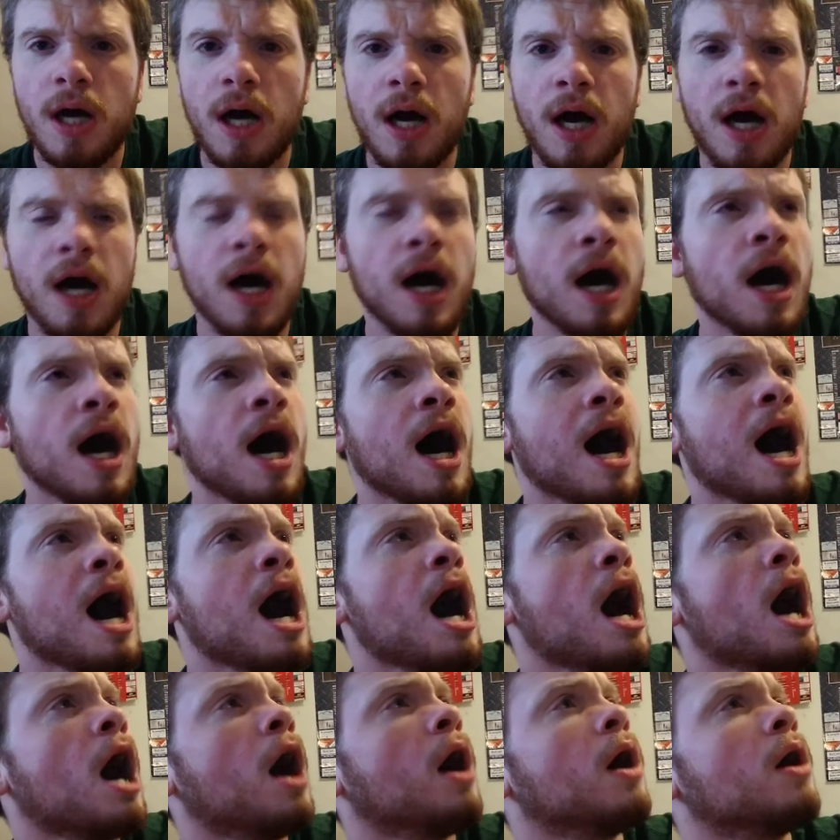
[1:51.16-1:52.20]

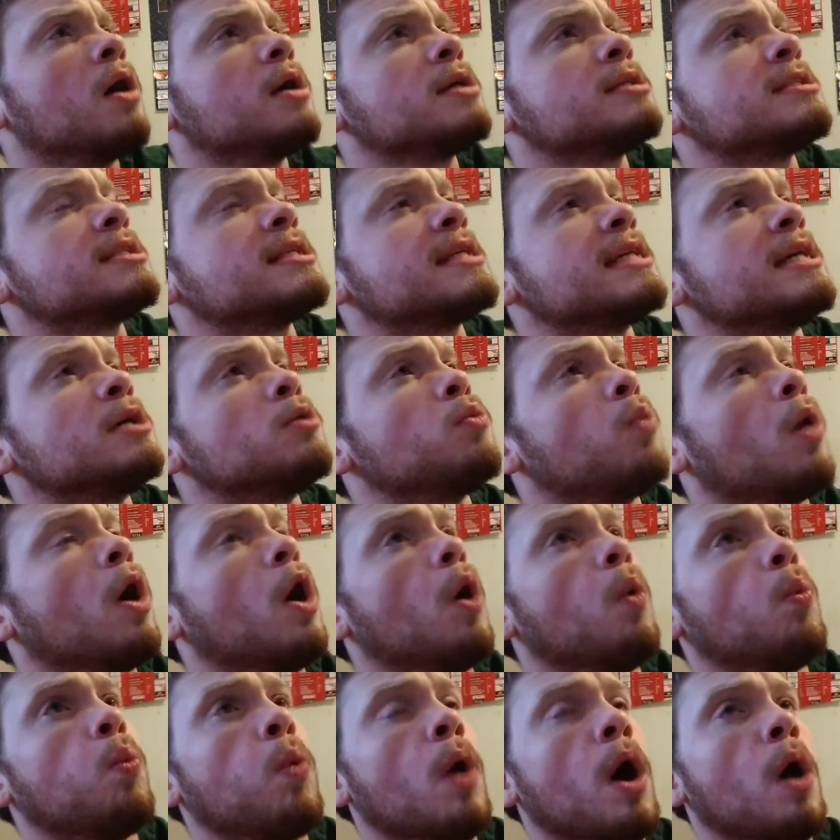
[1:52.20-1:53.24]
uh, let's see.
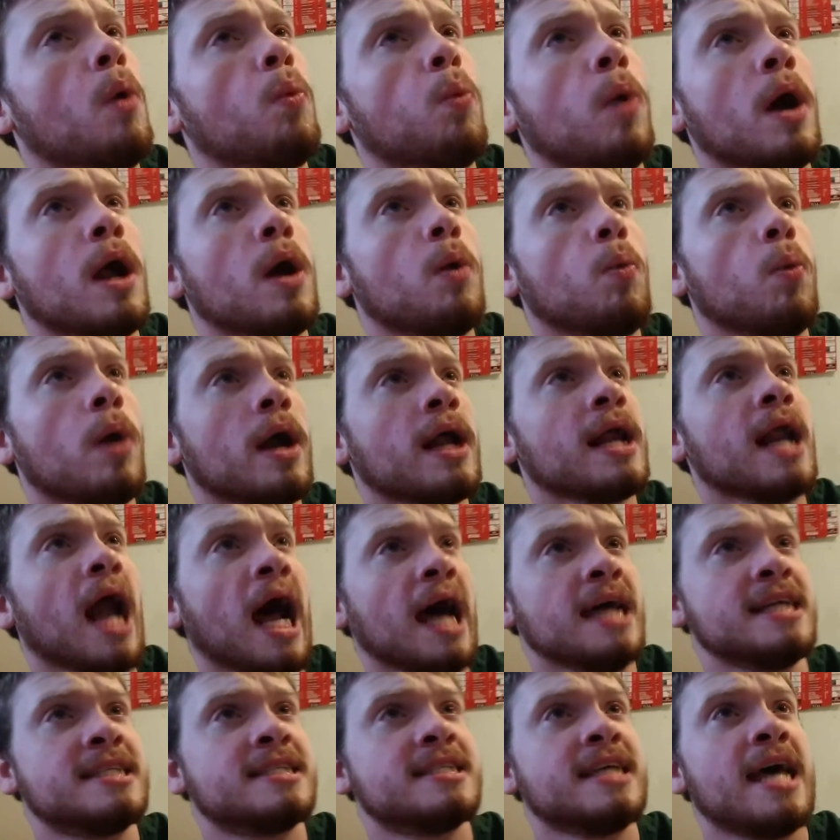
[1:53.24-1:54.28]
What what what what did
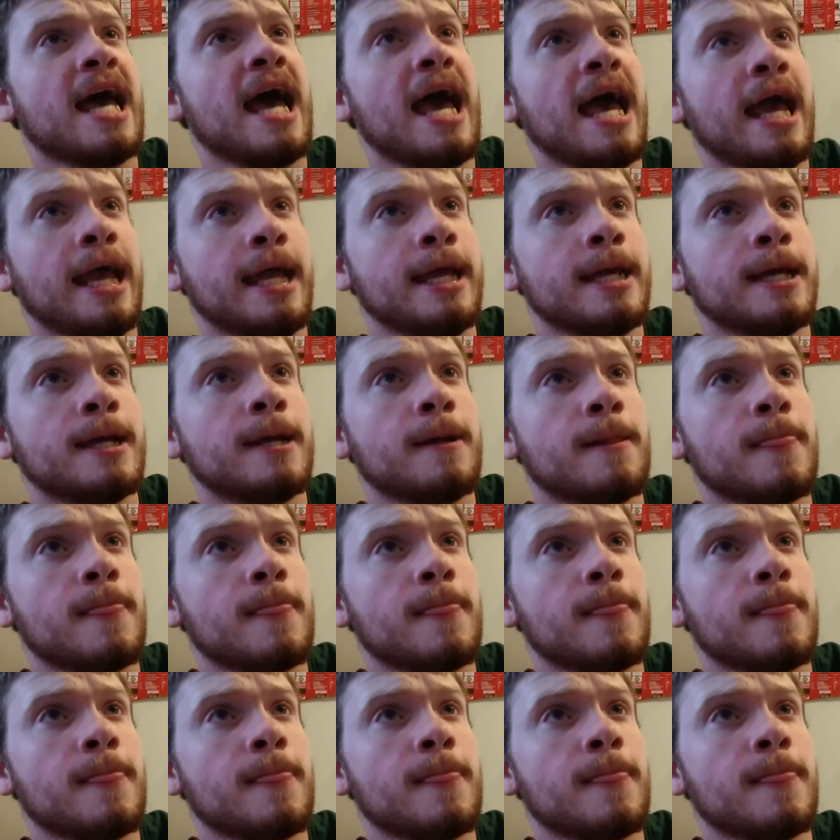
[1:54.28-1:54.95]
I say?